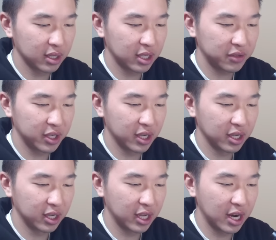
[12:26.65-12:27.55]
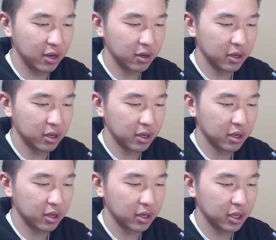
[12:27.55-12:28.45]
Tough to get out.
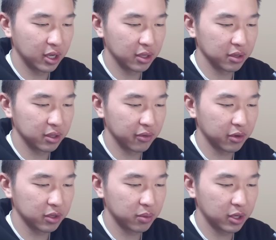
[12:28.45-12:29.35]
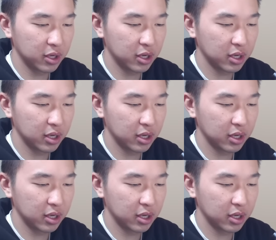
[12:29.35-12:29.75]
Okay, there's the first one.